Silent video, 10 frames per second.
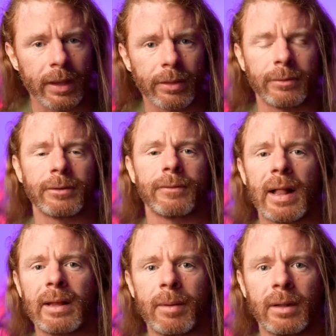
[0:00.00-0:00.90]
there was a
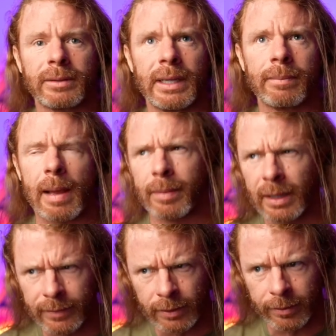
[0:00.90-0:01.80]
volleyball team, I
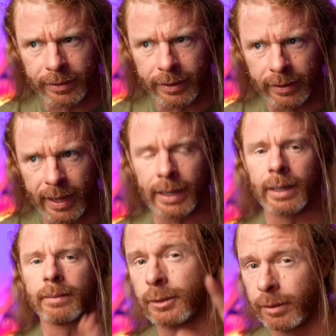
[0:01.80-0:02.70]
believe in North
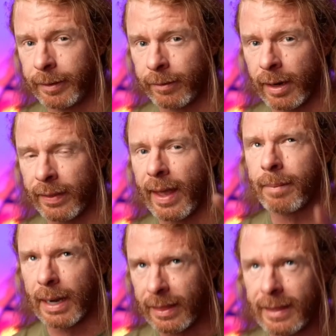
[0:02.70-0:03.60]
Carolina, could be wrong on that,
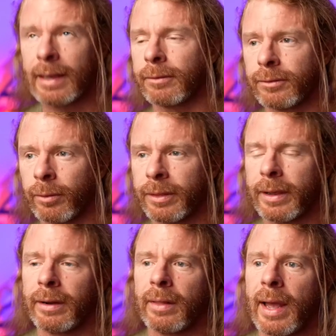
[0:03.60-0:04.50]
but I think it was North
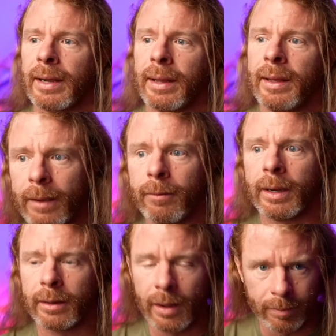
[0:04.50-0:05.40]
Carolina,
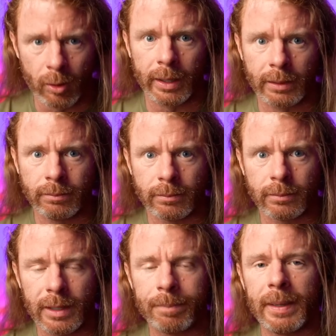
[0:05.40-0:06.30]
where a boy
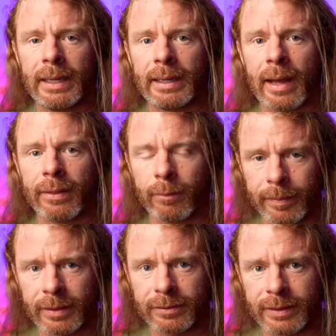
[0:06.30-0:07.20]
competing on the
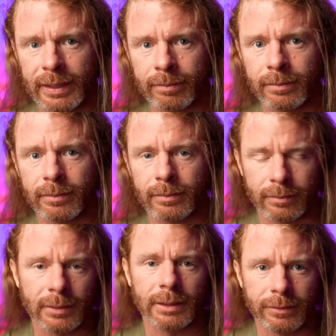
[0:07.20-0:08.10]
women's team,
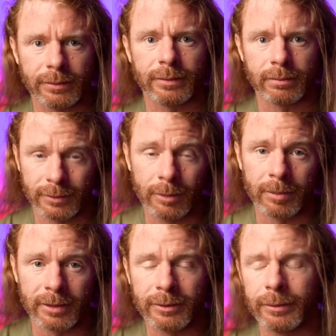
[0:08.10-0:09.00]
because 2
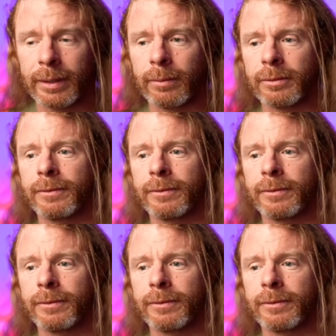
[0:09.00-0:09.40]
plus 2 equals